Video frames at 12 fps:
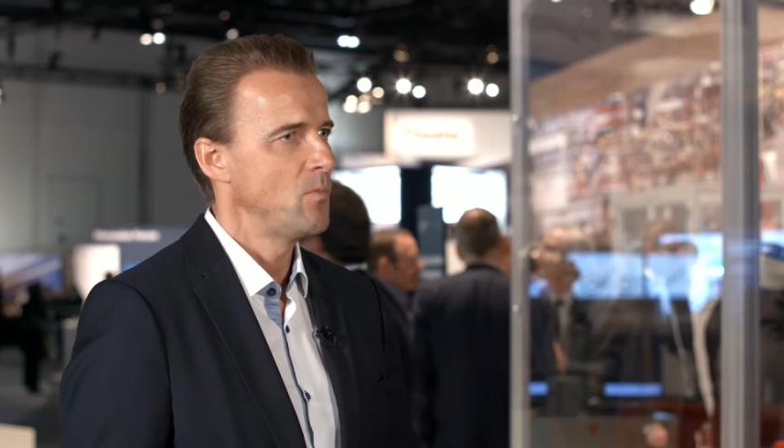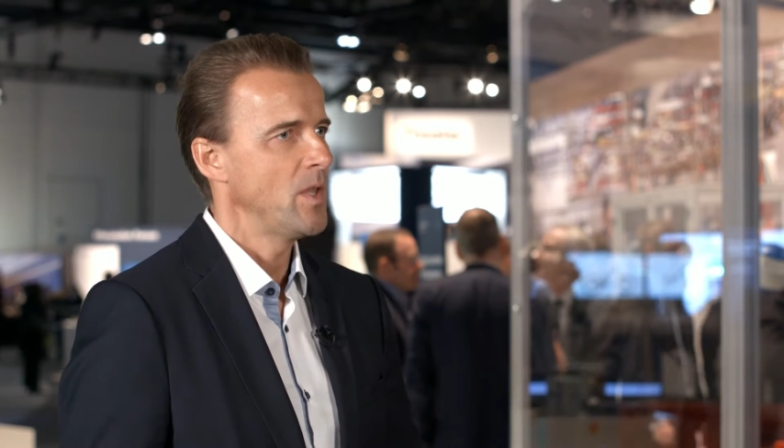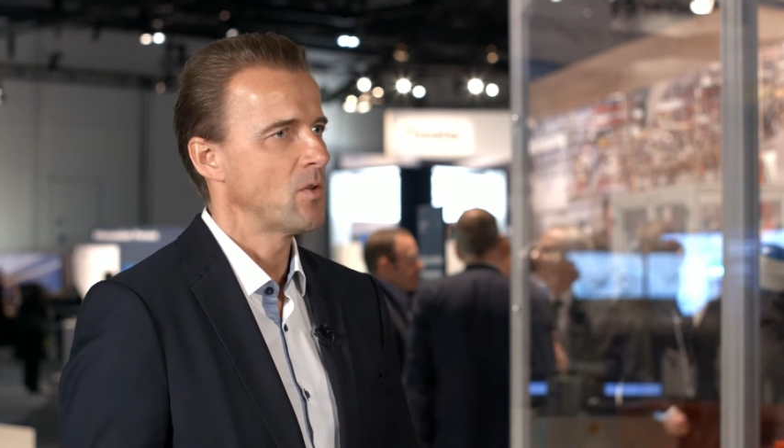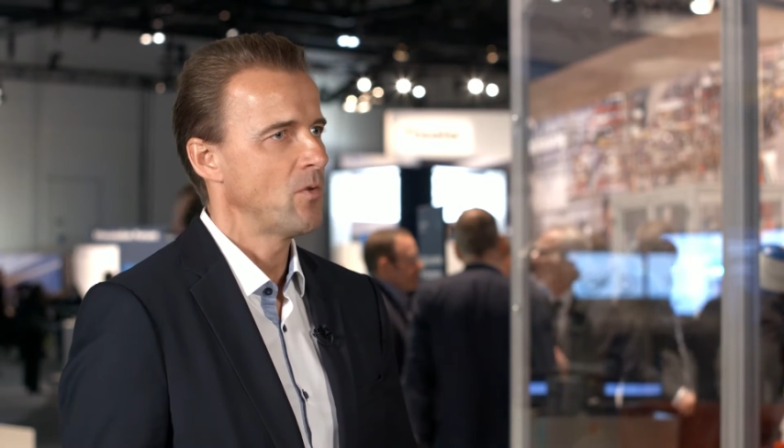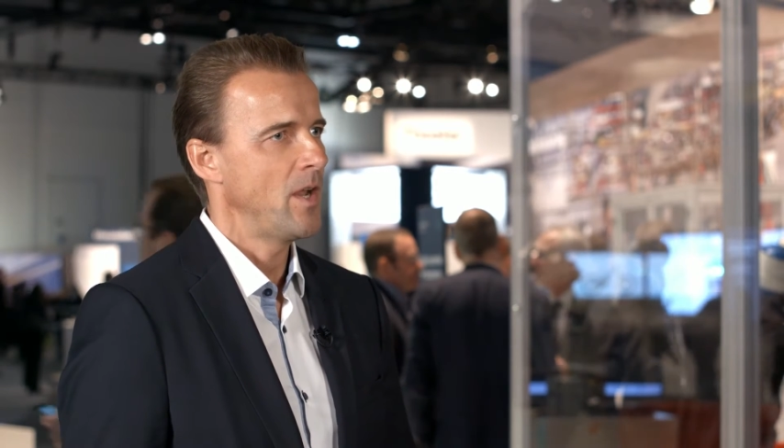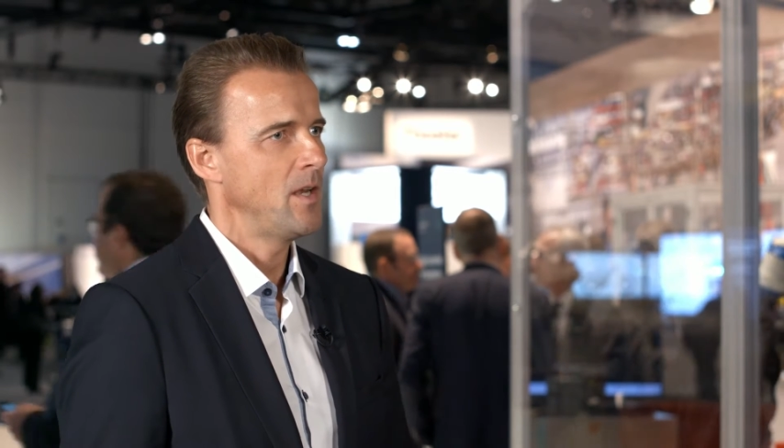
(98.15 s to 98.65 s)
we
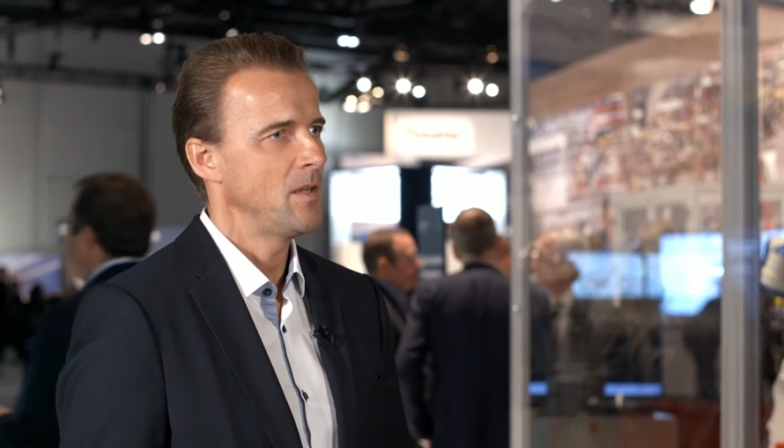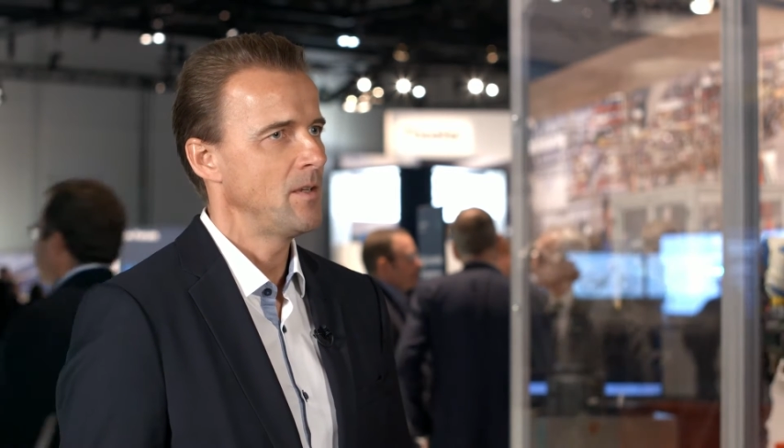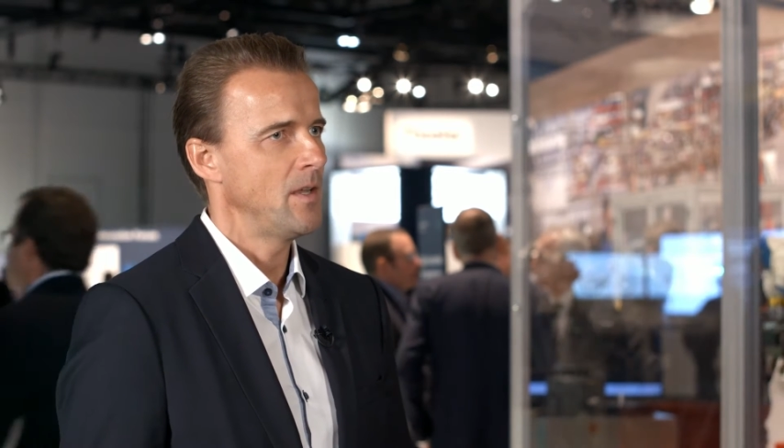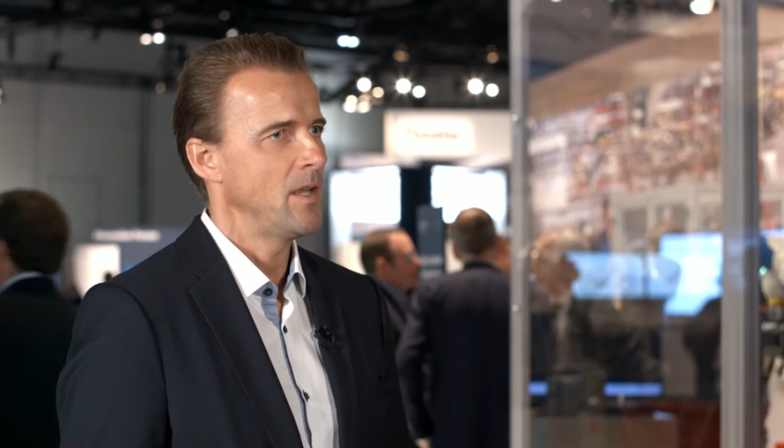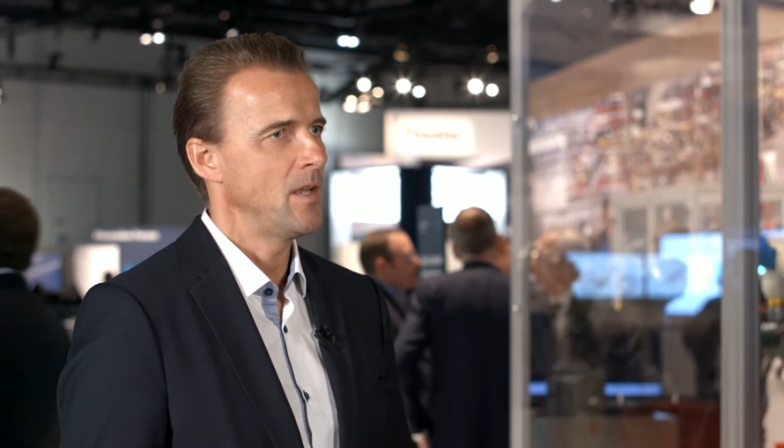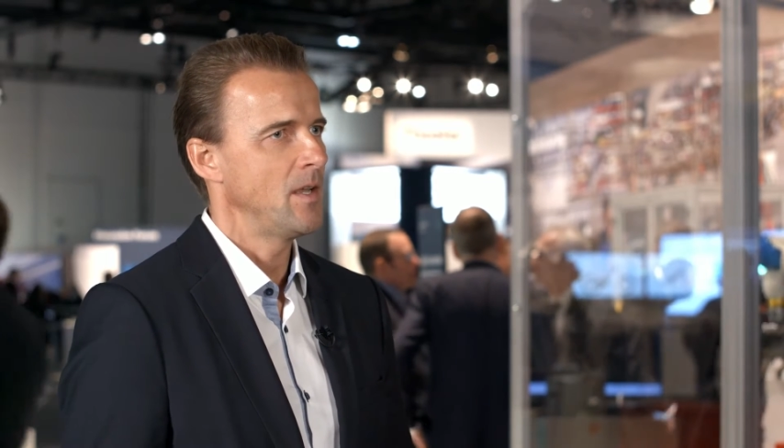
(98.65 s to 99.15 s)
created
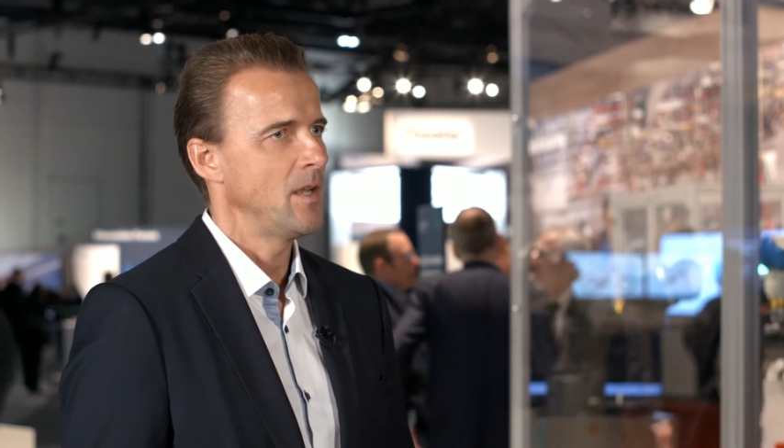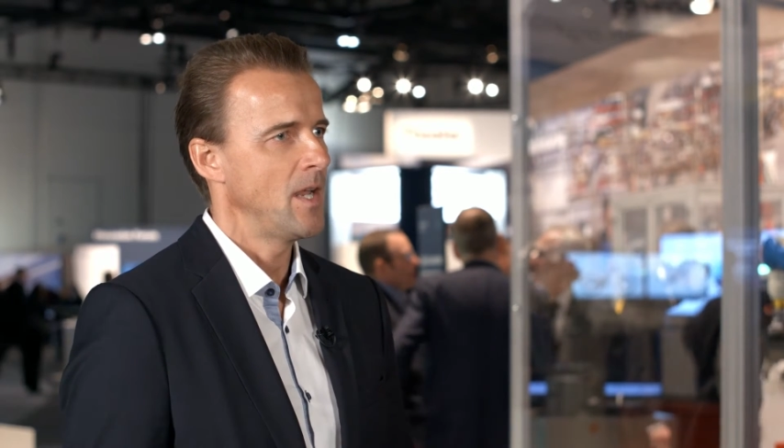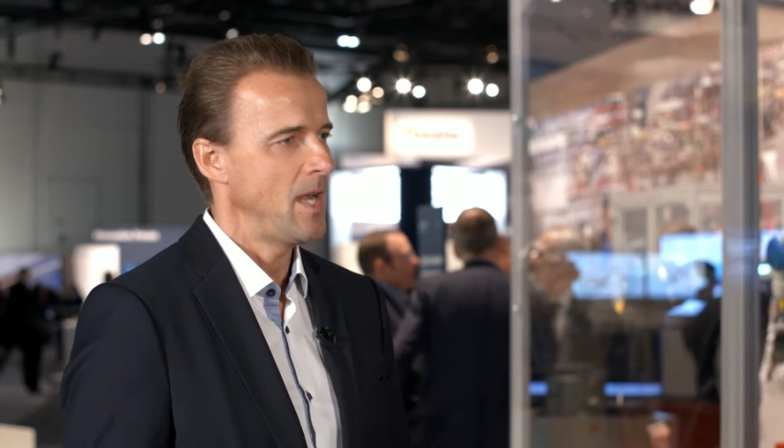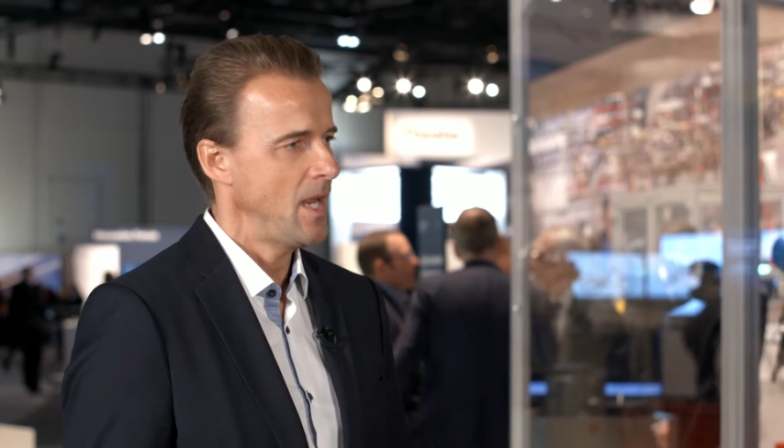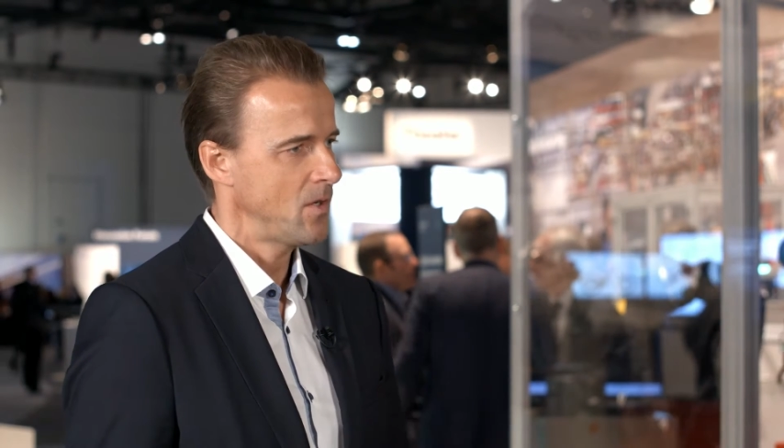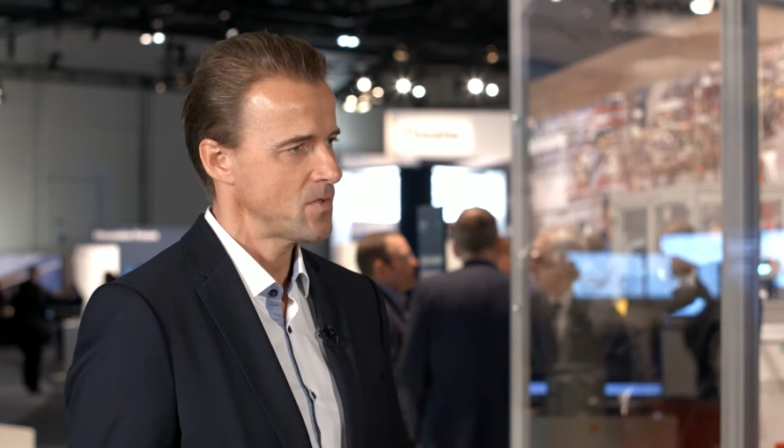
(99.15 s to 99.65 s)
a,
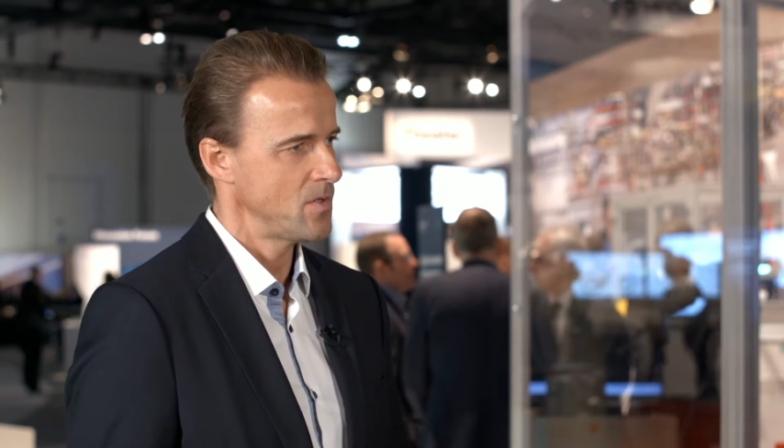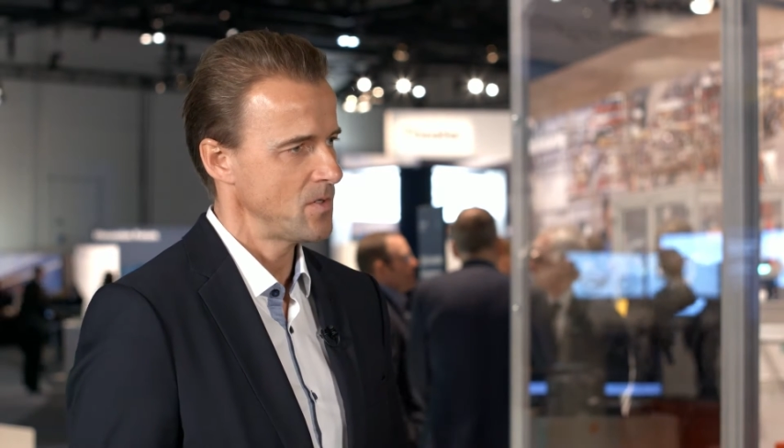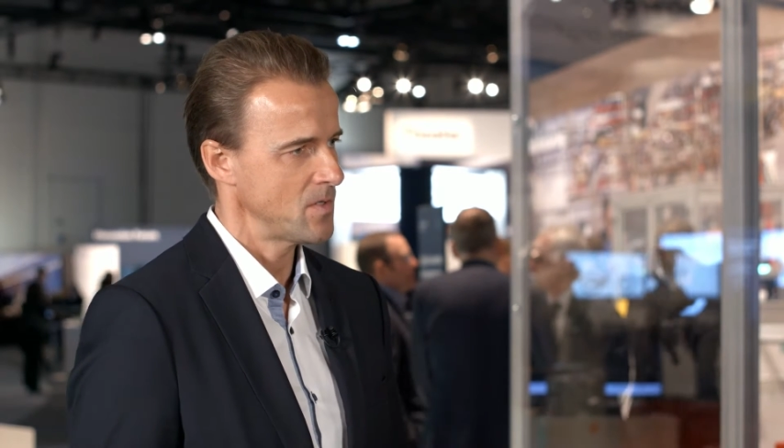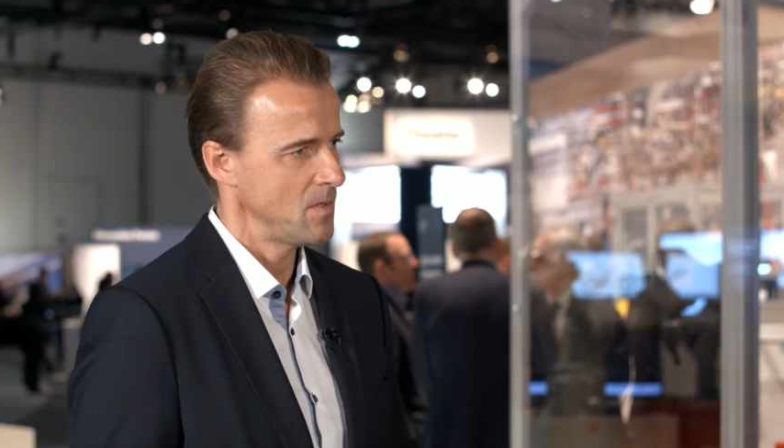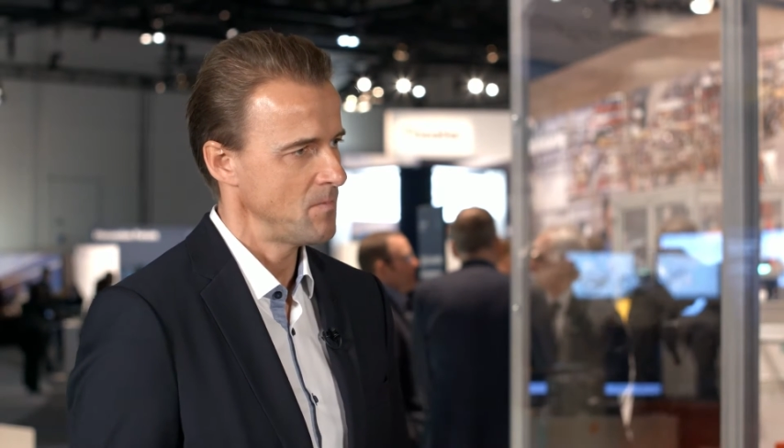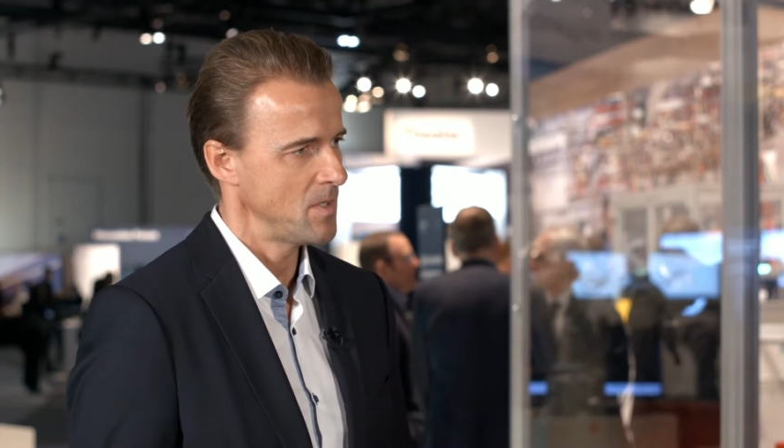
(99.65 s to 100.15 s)
an
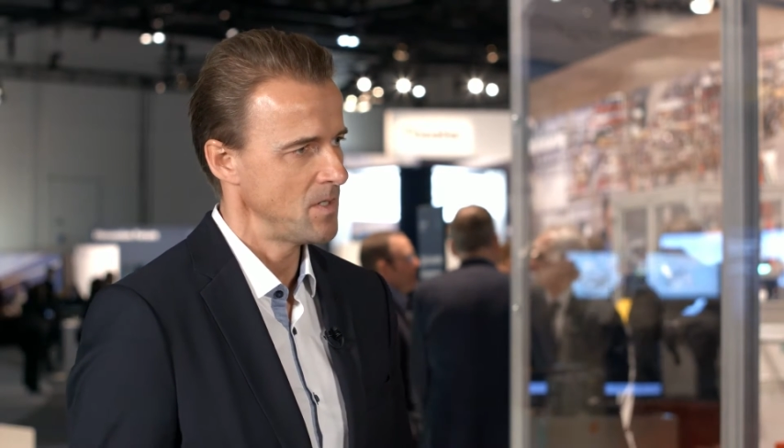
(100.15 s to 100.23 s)
ecosystem